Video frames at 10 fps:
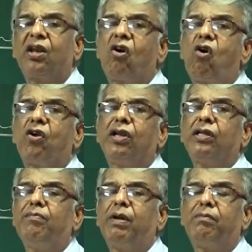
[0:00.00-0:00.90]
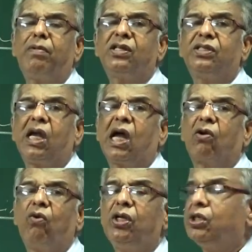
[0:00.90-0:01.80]
regarding the members they are
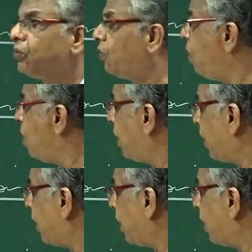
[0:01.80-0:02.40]
going to